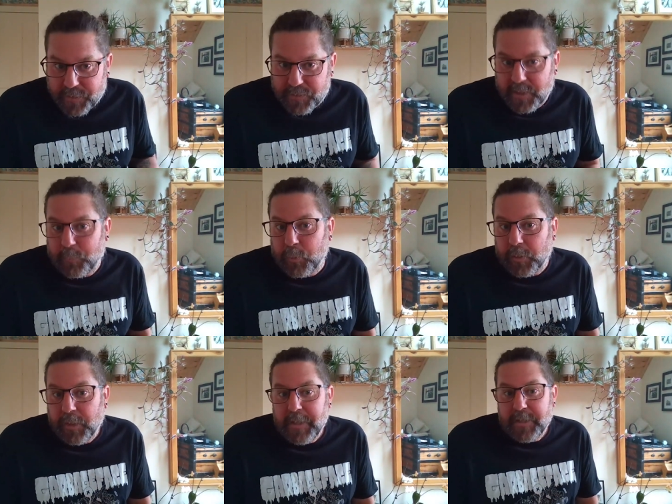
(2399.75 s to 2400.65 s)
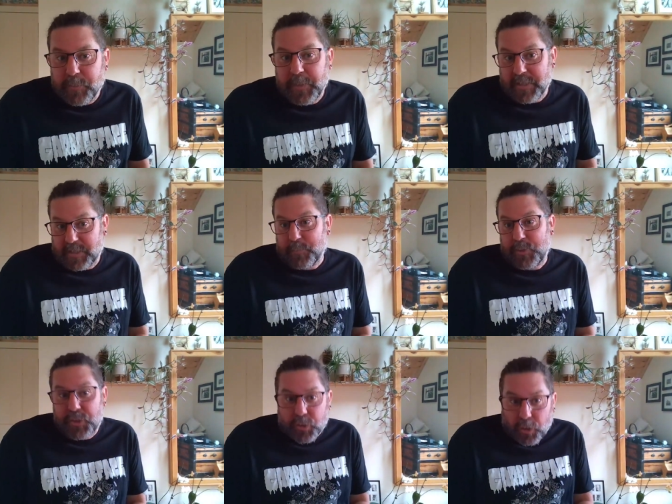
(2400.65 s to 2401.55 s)
the same rule. To me, it's I
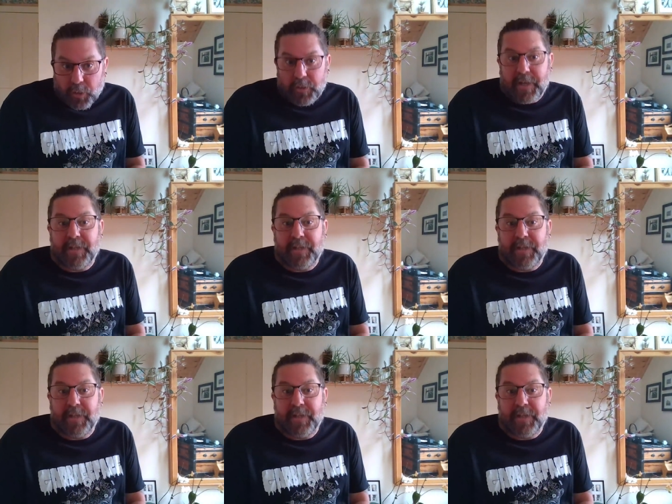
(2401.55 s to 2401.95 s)
I, we're all